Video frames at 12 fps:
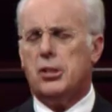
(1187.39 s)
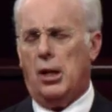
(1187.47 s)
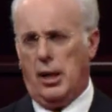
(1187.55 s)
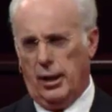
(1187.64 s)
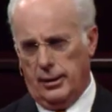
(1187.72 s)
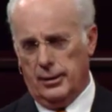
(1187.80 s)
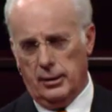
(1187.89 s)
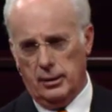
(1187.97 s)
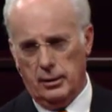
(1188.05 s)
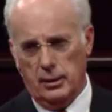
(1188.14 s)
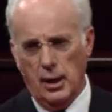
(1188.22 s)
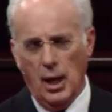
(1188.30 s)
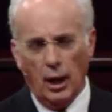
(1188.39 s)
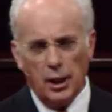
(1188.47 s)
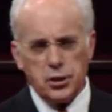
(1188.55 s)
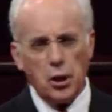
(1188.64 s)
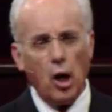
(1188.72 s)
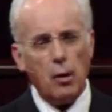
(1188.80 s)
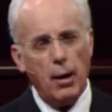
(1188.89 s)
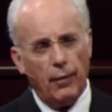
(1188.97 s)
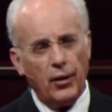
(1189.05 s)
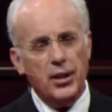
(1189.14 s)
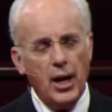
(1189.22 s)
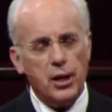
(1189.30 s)
Messiah? Let's talk
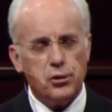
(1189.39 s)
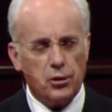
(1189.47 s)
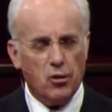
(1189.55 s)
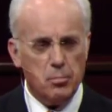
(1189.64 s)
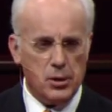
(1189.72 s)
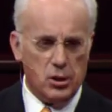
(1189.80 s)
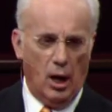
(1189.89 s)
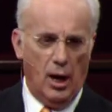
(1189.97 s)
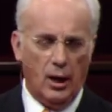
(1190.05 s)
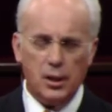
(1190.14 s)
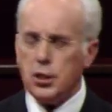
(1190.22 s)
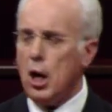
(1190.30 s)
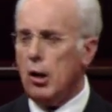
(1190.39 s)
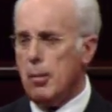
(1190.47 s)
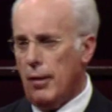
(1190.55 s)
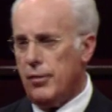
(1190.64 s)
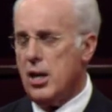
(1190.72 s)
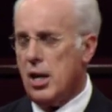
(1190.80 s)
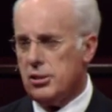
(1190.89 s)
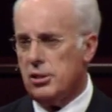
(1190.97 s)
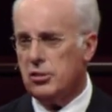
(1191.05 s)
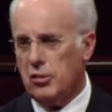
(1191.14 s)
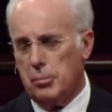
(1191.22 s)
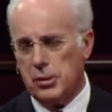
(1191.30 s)
about the nature of Messiah. Let's talk about the
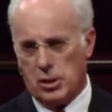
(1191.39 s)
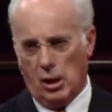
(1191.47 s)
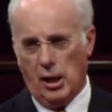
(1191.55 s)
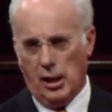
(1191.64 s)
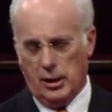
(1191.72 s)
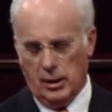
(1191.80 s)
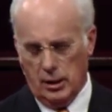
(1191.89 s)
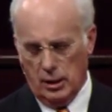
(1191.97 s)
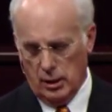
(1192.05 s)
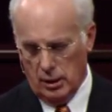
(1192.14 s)
essence of Messiah.